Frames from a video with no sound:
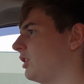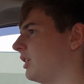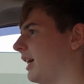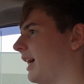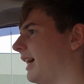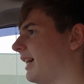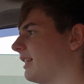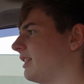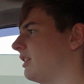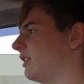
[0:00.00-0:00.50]

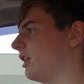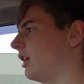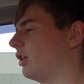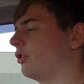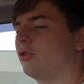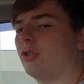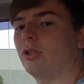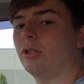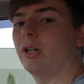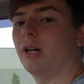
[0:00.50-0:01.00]
tax is
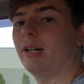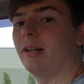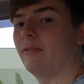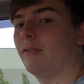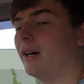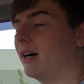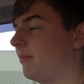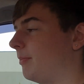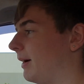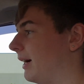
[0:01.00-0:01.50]

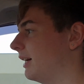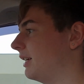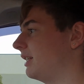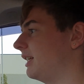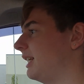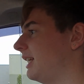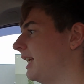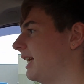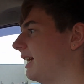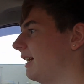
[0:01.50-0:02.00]
£195 a
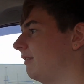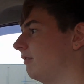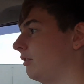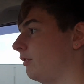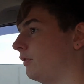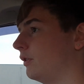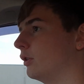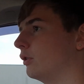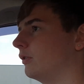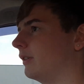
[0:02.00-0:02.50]
year
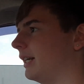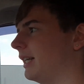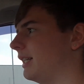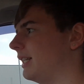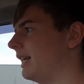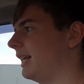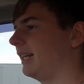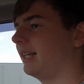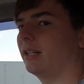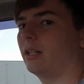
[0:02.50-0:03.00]
if you're
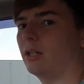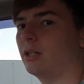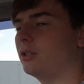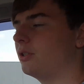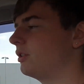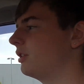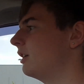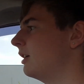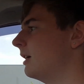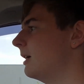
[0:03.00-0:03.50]
in
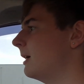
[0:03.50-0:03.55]
England,